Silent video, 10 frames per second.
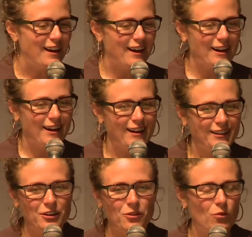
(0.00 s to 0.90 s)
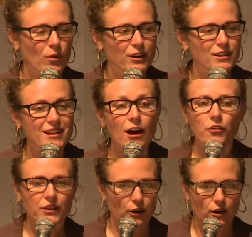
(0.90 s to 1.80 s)
Where does
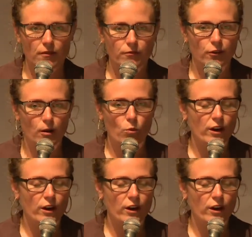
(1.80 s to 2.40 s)
healthcare come from?